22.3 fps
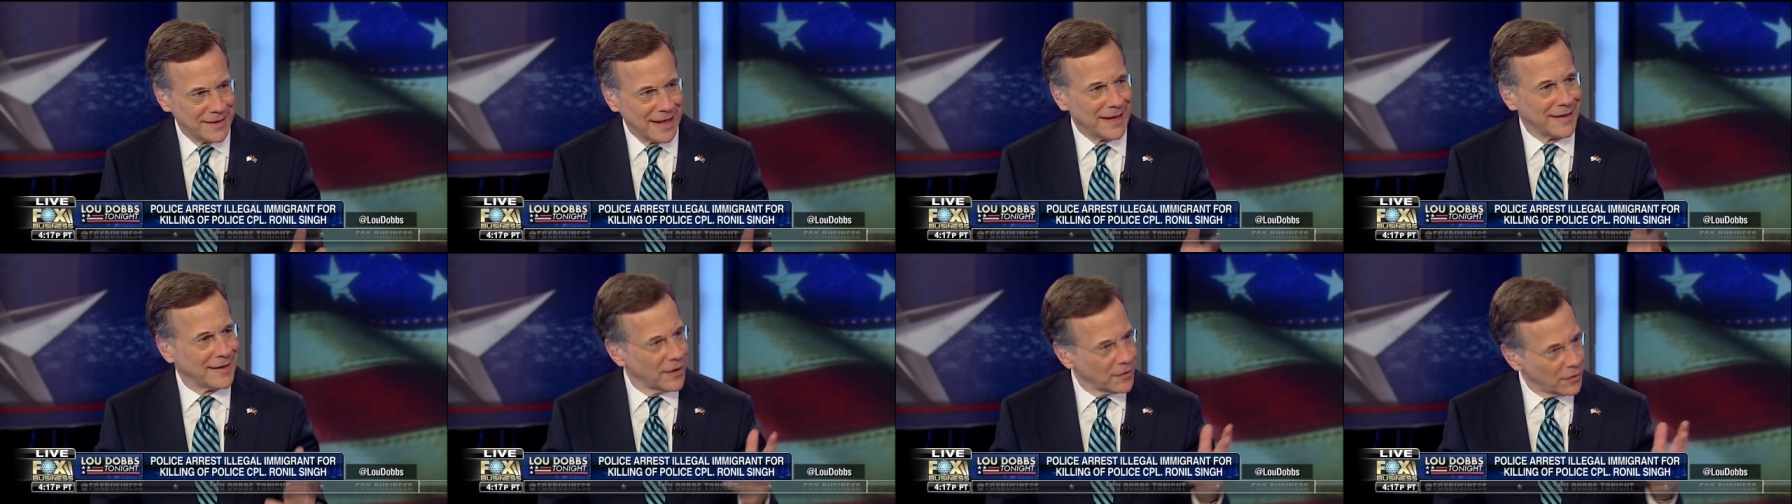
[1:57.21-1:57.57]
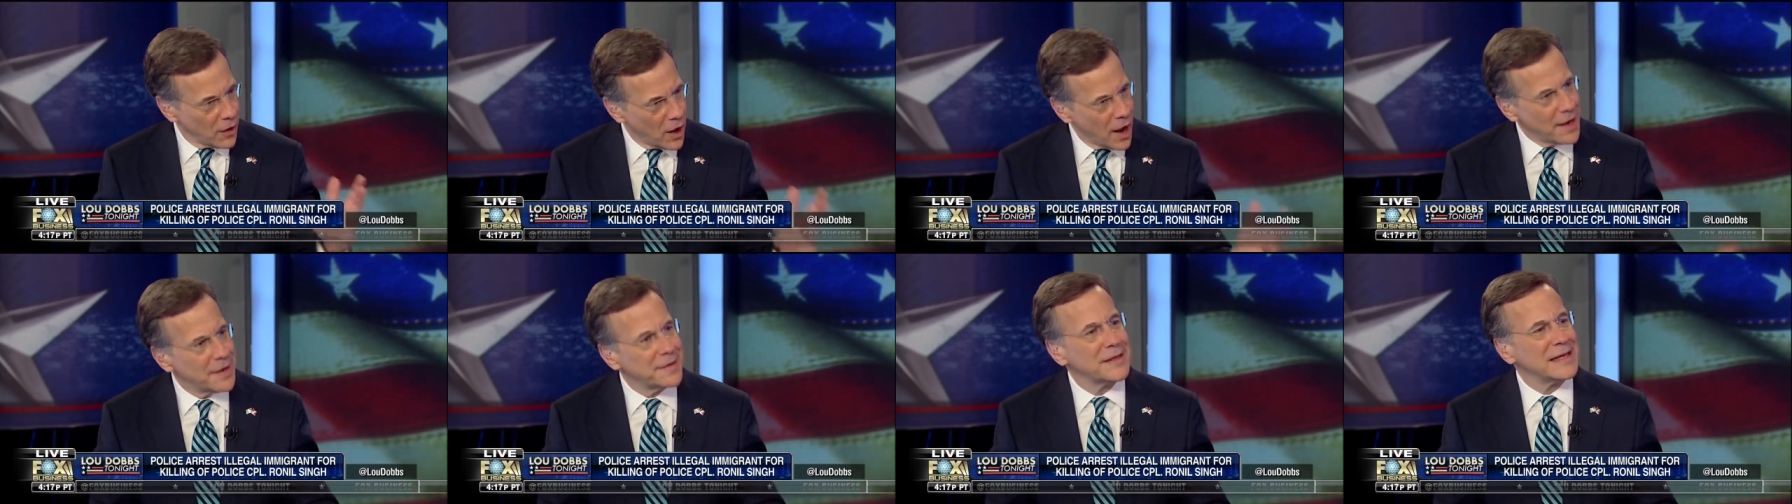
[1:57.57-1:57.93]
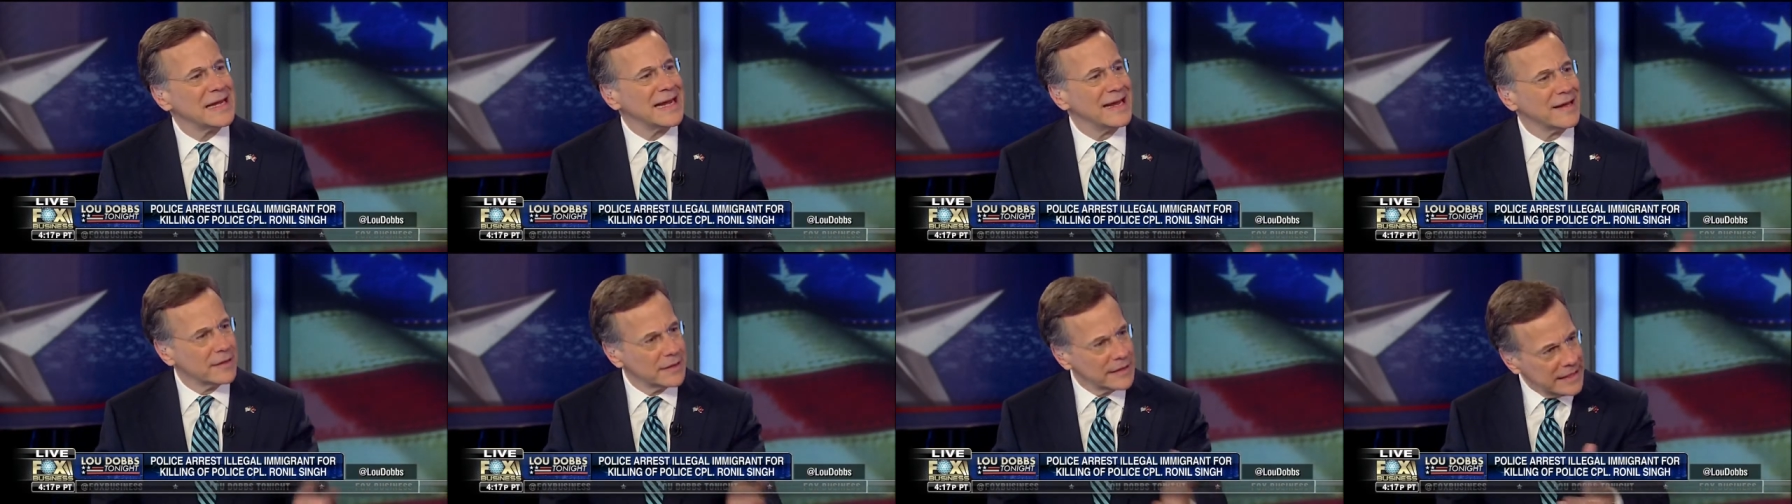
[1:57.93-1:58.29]
that a lot of
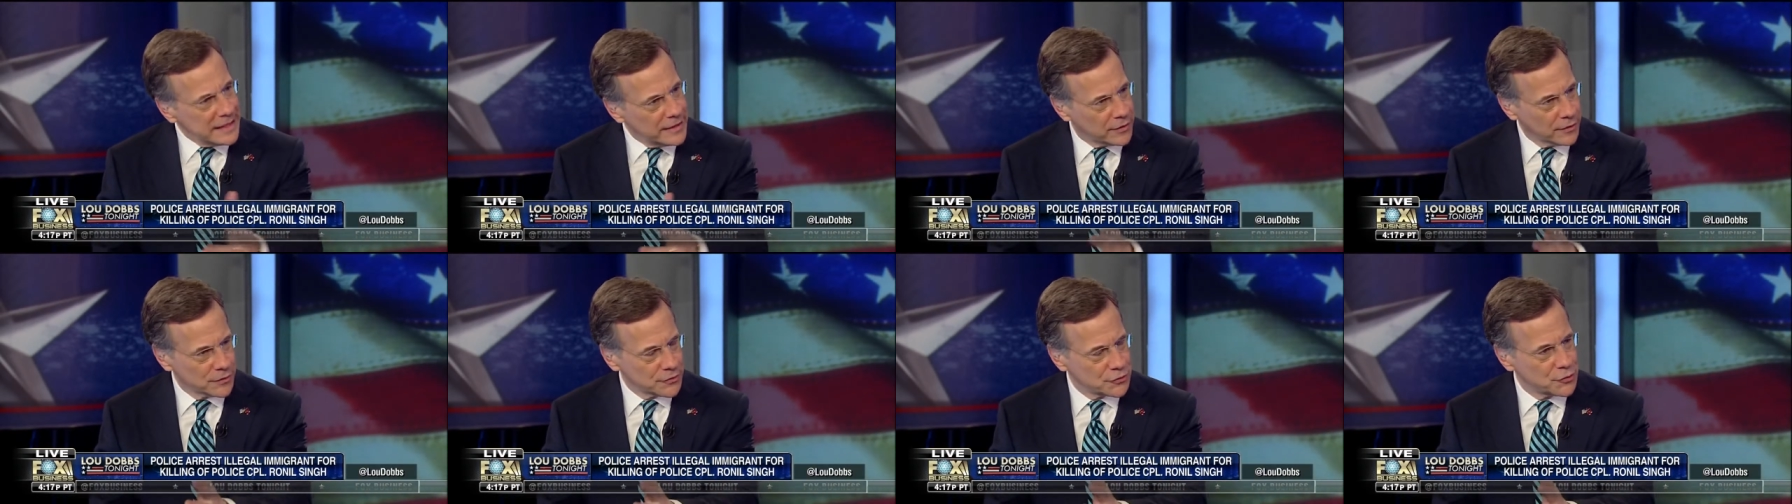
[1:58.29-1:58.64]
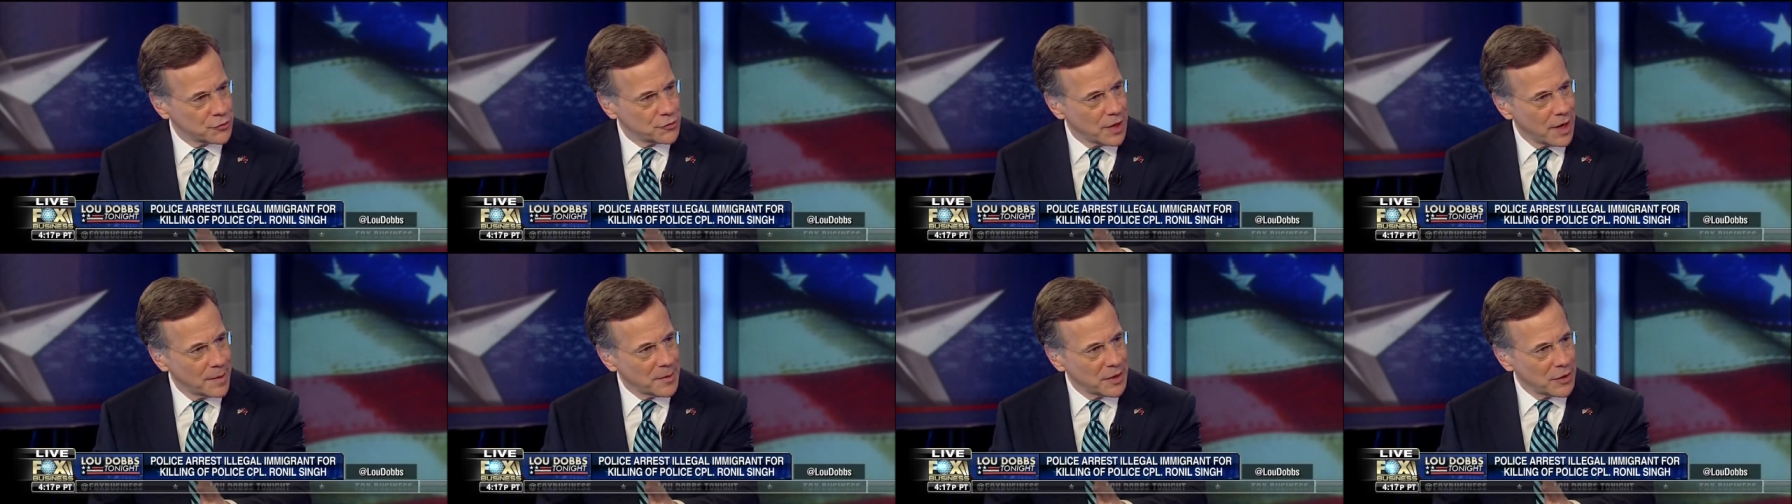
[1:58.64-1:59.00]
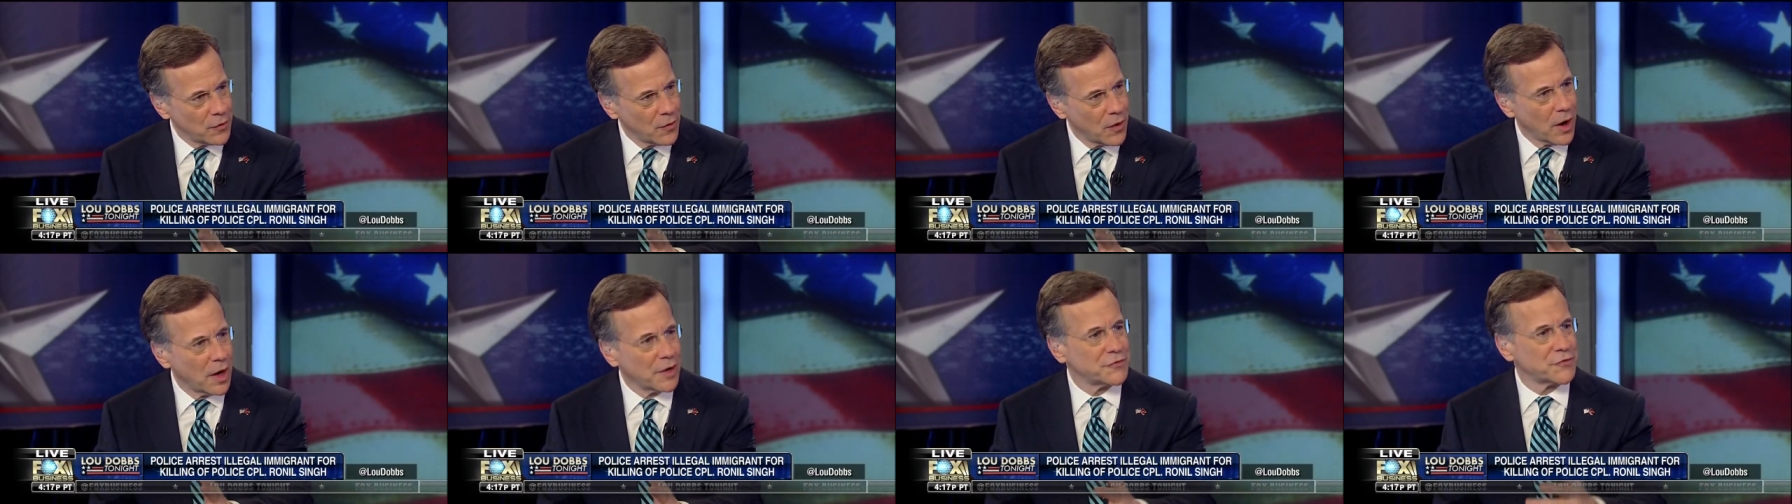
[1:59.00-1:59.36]
the illegals who come
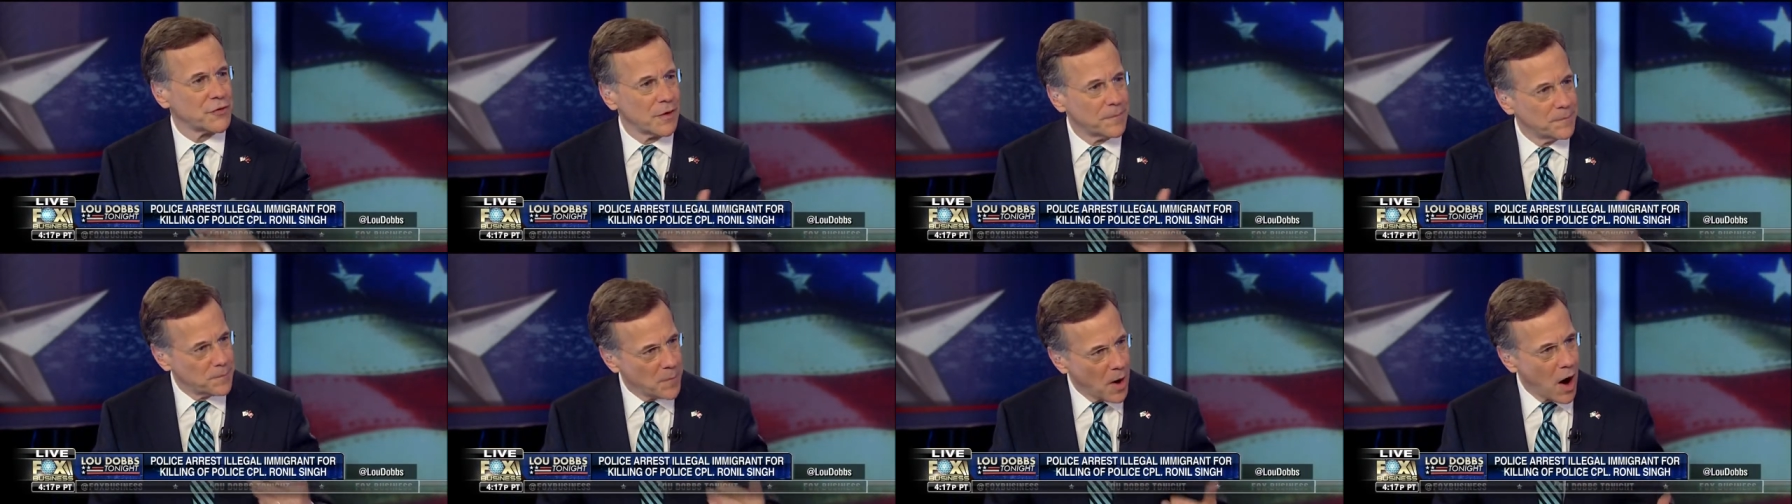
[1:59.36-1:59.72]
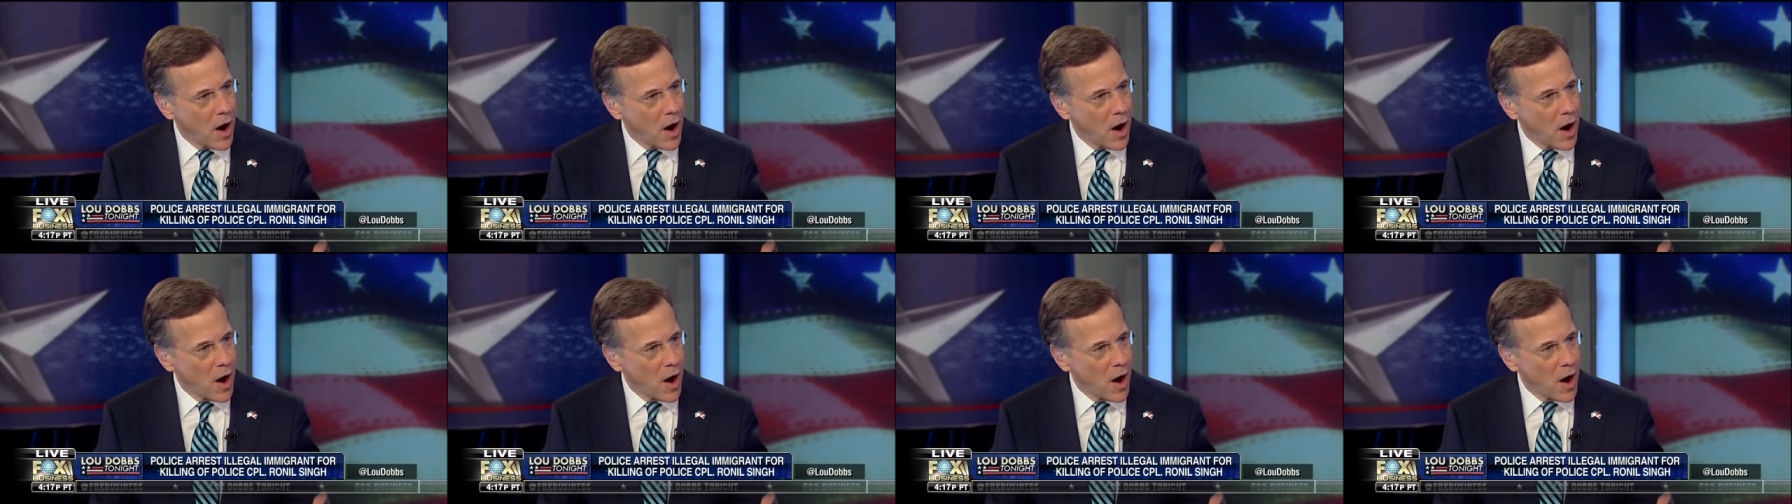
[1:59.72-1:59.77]
across are,